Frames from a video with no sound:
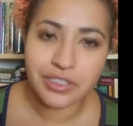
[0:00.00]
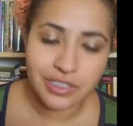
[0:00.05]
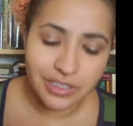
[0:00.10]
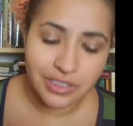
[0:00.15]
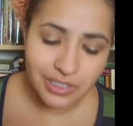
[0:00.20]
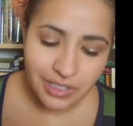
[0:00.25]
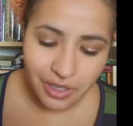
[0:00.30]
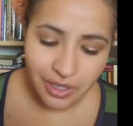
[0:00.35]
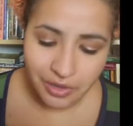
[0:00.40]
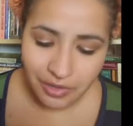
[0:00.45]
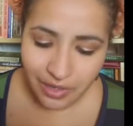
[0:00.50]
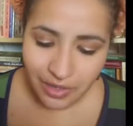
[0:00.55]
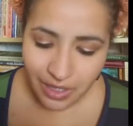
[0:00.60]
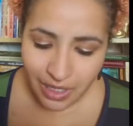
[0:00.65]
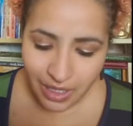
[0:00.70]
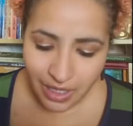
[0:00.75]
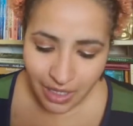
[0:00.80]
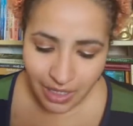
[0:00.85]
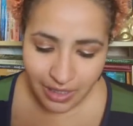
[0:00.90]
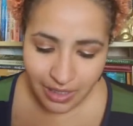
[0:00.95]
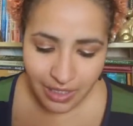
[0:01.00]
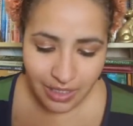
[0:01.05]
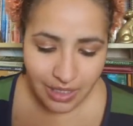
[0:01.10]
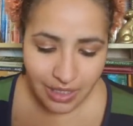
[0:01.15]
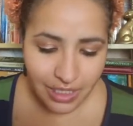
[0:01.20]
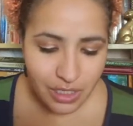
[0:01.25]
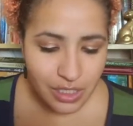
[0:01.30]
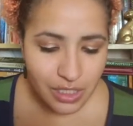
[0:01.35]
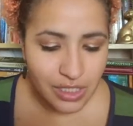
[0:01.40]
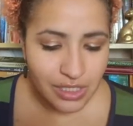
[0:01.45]
So I think
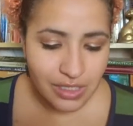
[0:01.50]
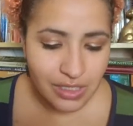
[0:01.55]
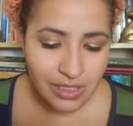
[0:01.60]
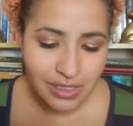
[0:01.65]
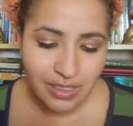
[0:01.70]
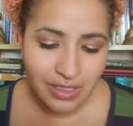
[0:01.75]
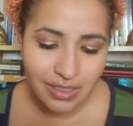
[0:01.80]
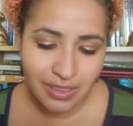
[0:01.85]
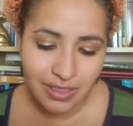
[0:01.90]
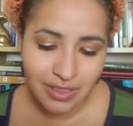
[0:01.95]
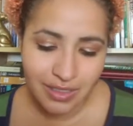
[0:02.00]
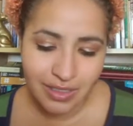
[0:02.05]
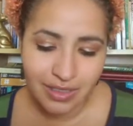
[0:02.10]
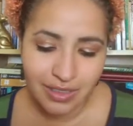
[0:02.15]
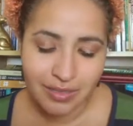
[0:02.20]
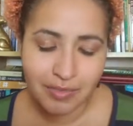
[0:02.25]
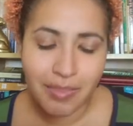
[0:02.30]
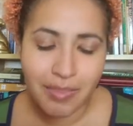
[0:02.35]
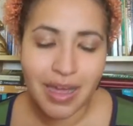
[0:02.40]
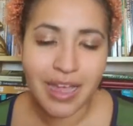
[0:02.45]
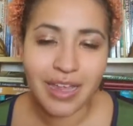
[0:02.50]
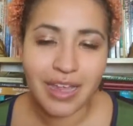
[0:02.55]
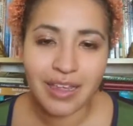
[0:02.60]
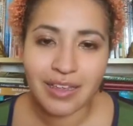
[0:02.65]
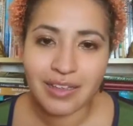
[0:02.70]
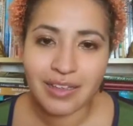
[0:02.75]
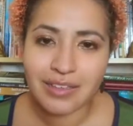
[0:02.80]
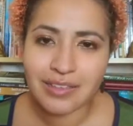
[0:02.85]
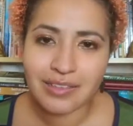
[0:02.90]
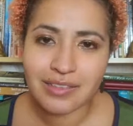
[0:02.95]
that's my
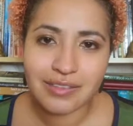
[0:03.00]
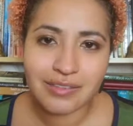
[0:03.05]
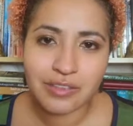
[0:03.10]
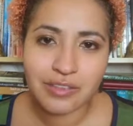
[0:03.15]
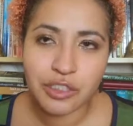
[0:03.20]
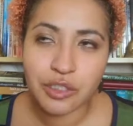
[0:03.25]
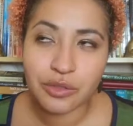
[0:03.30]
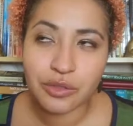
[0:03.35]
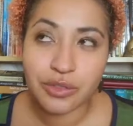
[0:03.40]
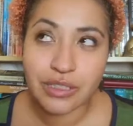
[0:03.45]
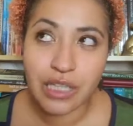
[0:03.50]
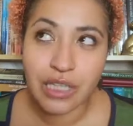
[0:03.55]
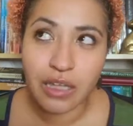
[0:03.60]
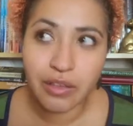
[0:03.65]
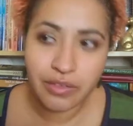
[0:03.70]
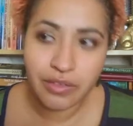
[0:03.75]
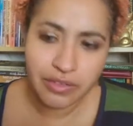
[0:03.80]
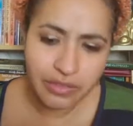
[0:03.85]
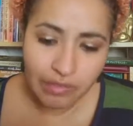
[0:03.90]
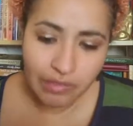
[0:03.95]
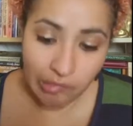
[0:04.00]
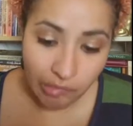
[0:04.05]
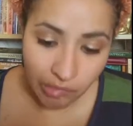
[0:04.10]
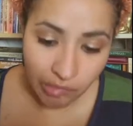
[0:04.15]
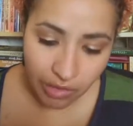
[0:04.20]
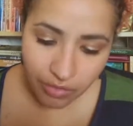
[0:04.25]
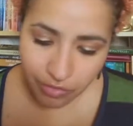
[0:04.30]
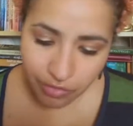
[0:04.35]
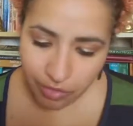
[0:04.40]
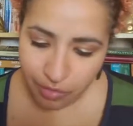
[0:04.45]
two cents,
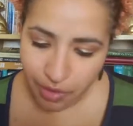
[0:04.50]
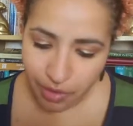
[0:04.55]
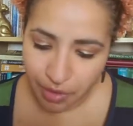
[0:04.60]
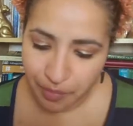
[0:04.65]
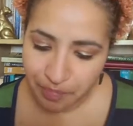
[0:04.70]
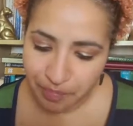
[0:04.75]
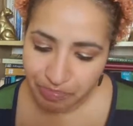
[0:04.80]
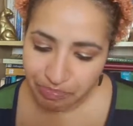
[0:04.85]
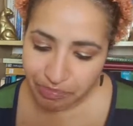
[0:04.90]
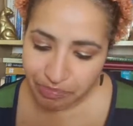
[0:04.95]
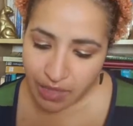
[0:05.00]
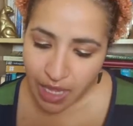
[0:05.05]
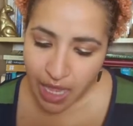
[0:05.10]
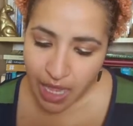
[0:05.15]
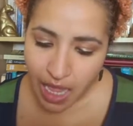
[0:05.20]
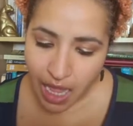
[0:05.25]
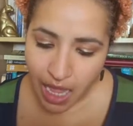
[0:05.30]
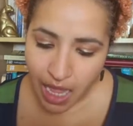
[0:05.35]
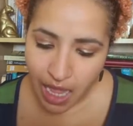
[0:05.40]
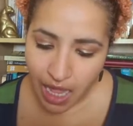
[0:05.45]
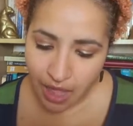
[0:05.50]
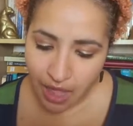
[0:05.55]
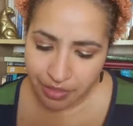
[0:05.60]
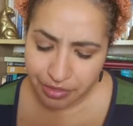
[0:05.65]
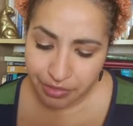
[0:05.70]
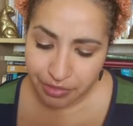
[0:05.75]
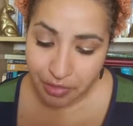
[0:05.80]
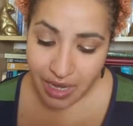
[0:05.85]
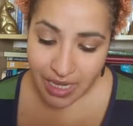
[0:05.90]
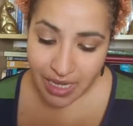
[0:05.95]
if you will. Uh,
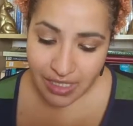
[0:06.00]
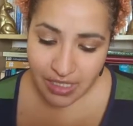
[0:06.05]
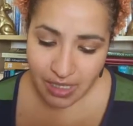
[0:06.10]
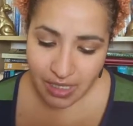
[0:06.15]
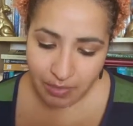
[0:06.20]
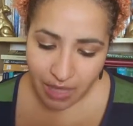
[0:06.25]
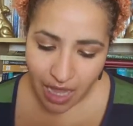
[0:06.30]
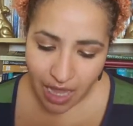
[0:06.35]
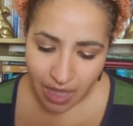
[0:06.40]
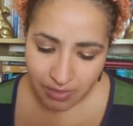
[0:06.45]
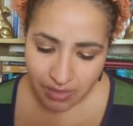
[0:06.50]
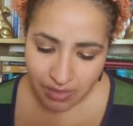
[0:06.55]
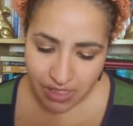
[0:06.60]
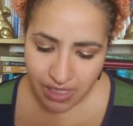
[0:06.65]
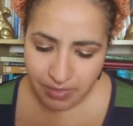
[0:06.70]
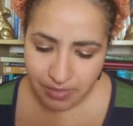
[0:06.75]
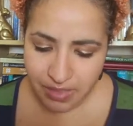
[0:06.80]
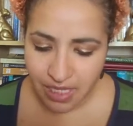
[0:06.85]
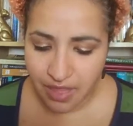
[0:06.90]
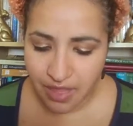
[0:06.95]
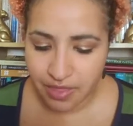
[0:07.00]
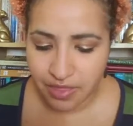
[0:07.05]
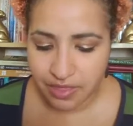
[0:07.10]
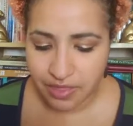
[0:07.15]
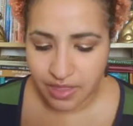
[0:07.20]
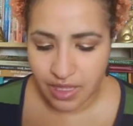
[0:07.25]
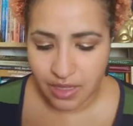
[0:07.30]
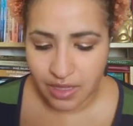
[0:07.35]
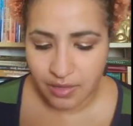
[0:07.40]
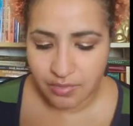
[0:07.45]
three, some concepts and
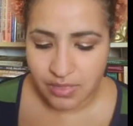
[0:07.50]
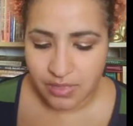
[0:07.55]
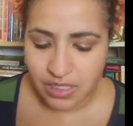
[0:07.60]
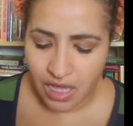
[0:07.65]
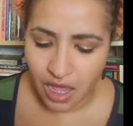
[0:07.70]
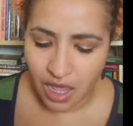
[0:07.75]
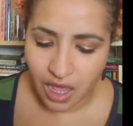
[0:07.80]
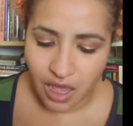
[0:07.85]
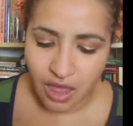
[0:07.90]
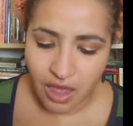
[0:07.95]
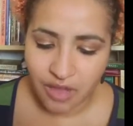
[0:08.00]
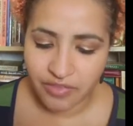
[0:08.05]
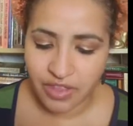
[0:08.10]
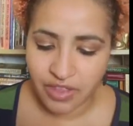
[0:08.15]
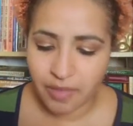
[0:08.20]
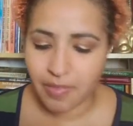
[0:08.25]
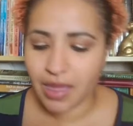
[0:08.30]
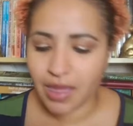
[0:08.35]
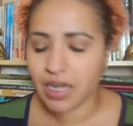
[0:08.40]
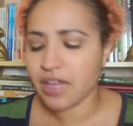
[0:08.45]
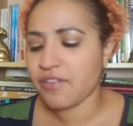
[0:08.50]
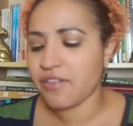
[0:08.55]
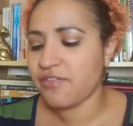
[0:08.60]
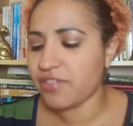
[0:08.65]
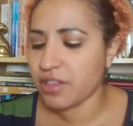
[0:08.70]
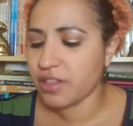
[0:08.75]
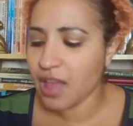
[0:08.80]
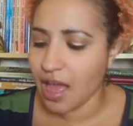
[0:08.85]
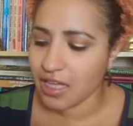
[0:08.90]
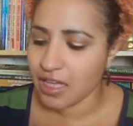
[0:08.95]
themes of Kemetic
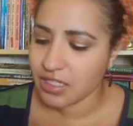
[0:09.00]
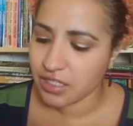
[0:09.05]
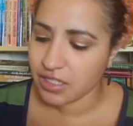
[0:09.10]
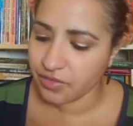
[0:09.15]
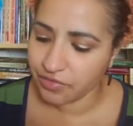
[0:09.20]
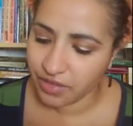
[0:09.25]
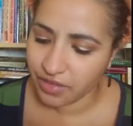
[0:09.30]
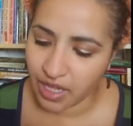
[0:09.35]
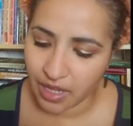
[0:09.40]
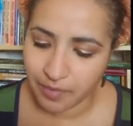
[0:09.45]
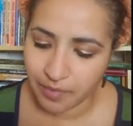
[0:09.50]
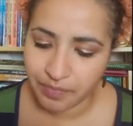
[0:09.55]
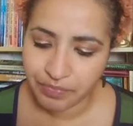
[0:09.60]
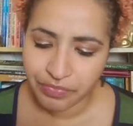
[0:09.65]
philosophy.